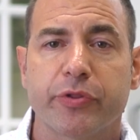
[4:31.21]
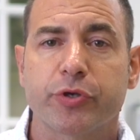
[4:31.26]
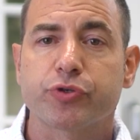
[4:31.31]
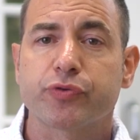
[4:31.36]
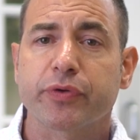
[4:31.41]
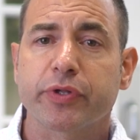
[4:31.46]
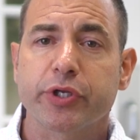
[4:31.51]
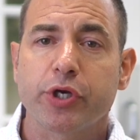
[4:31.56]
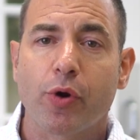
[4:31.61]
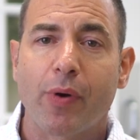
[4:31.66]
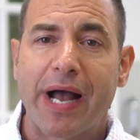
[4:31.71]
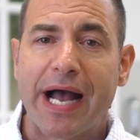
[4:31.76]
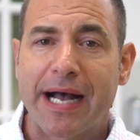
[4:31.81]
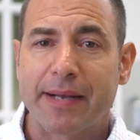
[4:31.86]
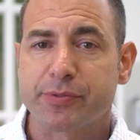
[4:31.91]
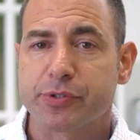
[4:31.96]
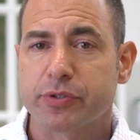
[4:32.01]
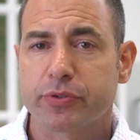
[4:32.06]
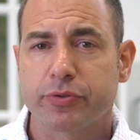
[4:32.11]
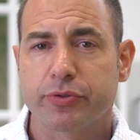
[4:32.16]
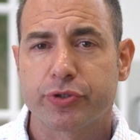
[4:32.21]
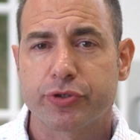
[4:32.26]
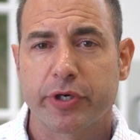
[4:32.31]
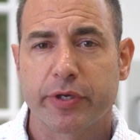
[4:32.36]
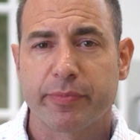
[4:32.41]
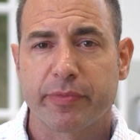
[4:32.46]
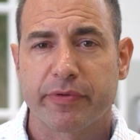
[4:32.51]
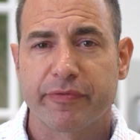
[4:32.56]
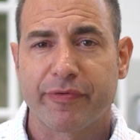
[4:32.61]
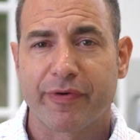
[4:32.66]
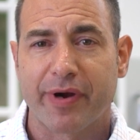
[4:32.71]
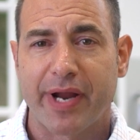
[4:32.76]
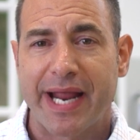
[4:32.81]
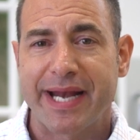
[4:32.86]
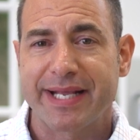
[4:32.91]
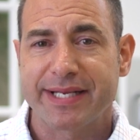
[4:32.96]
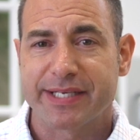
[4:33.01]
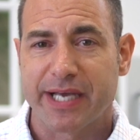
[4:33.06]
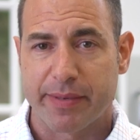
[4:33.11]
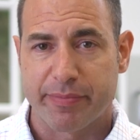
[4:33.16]
There's really no absolute treatment for
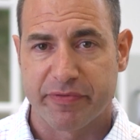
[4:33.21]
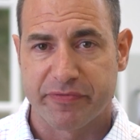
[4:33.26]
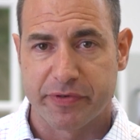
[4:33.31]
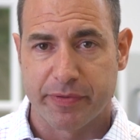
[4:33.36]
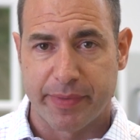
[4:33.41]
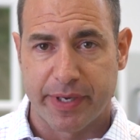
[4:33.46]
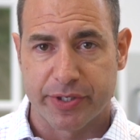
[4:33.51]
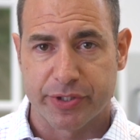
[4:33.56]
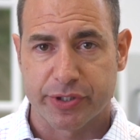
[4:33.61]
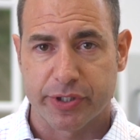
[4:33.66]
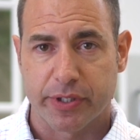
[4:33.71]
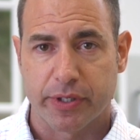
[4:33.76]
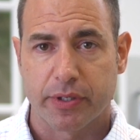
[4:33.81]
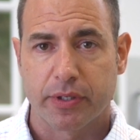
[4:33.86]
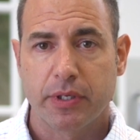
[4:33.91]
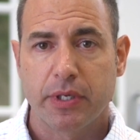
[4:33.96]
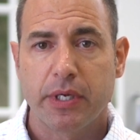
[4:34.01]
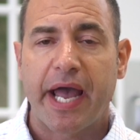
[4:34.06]
any type of dementia.